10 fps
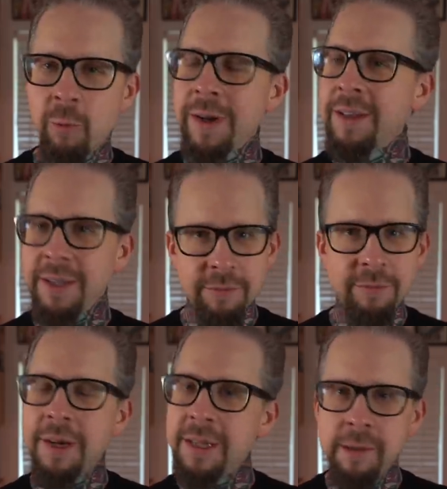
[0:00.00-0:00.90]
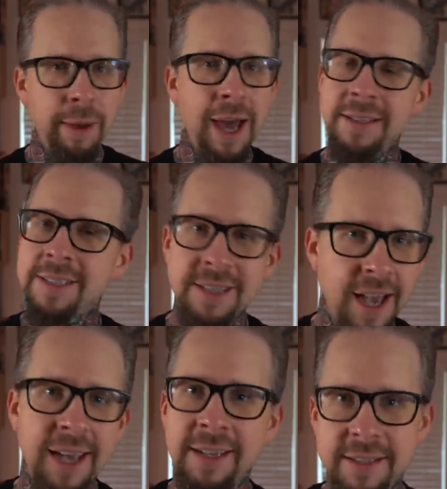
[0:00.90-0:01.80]
really, really bad
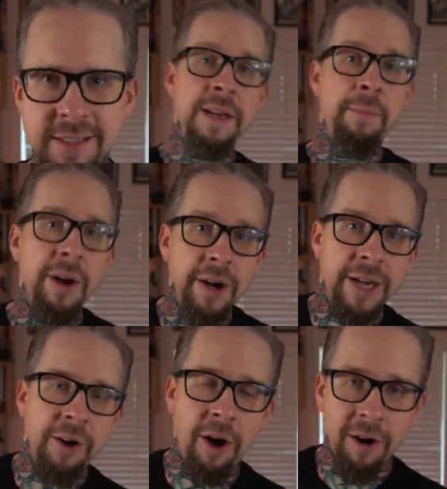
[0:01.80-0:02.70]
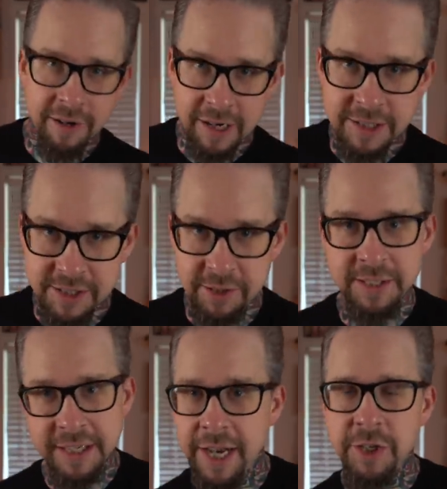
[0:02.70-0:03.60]
science. The American Heart
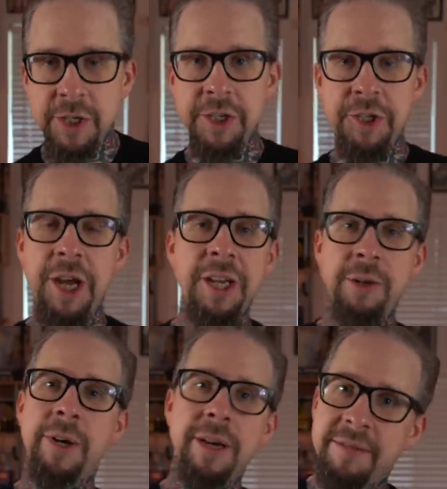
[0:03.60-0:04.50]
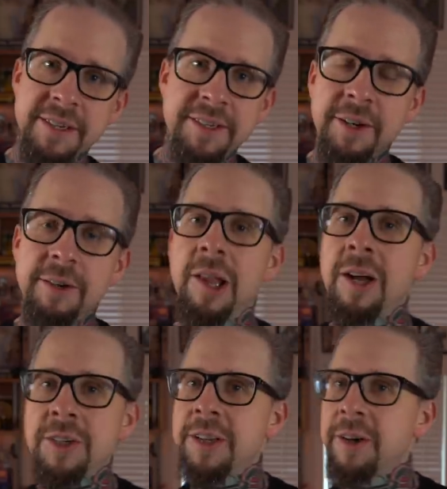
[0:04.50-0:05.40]
Association in January of this year
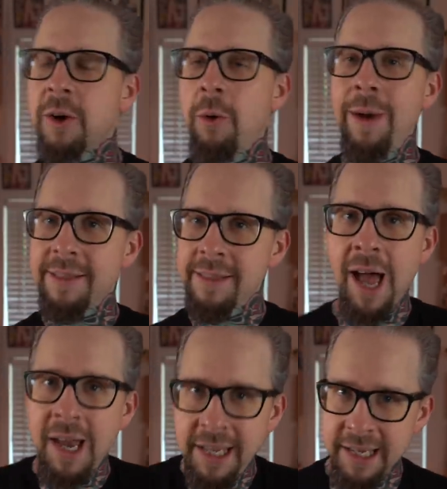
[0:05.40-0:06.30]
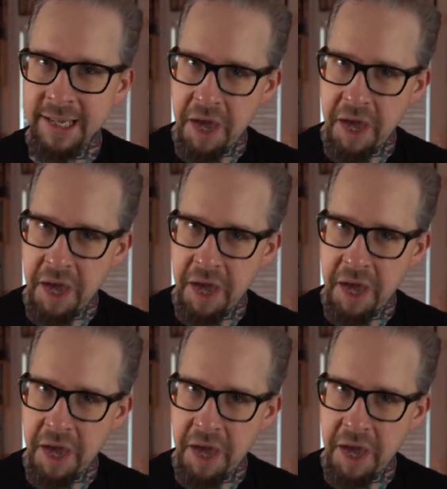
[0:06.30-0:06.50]
launched their Quit Lying